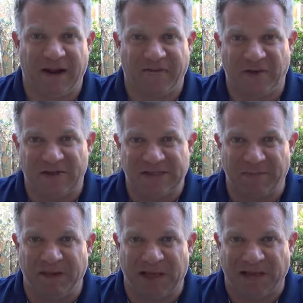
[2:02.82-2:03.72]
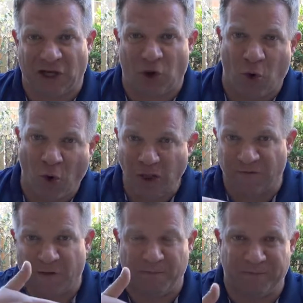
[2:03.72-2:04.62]
if there's something like the corner
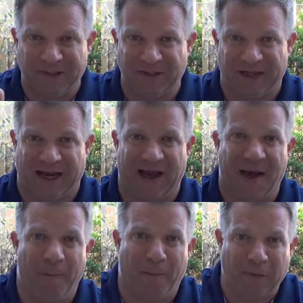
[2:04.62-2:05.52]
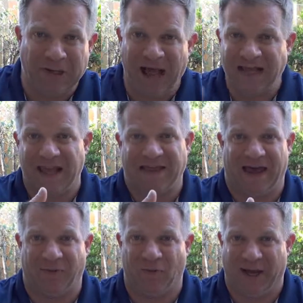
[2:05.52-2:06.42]
of a building blocking
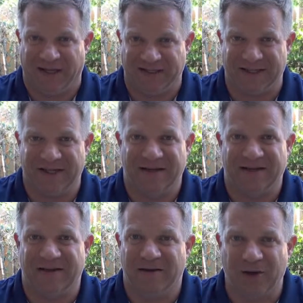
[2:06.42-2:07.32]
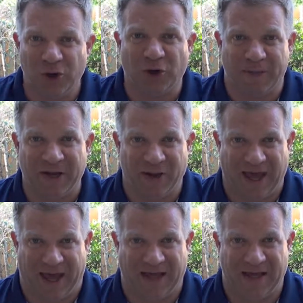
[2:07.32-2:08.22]
that wind, you could be
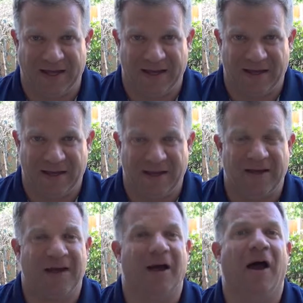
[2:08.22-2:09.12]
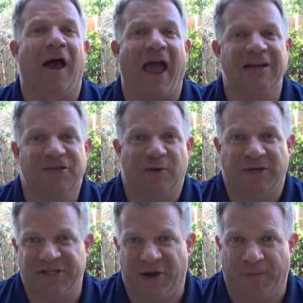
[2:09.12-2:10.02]
okay. As
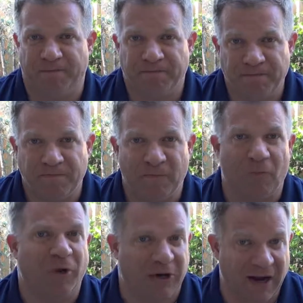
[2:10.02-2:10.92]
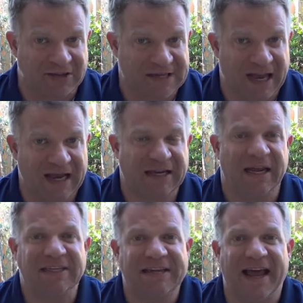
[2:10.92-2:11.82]
always though, when you're outside,
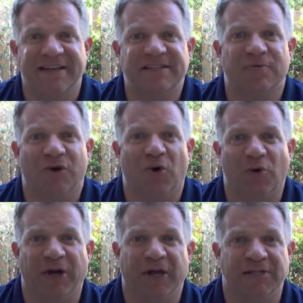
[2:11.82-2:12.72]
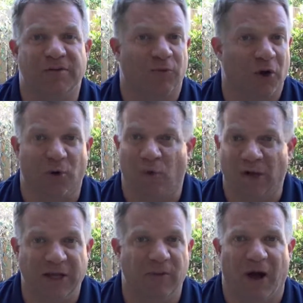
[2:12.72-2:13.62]
test recordings work
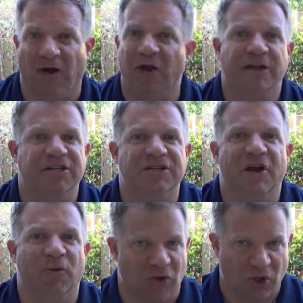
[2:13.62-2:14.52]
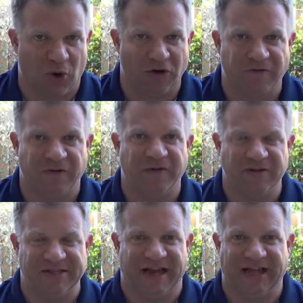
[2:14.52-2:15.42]
really well. Just record for a
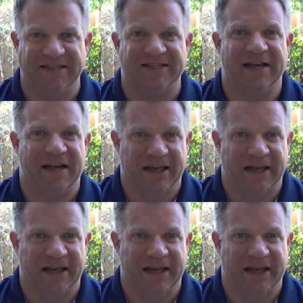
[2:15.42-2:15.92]
few seconds,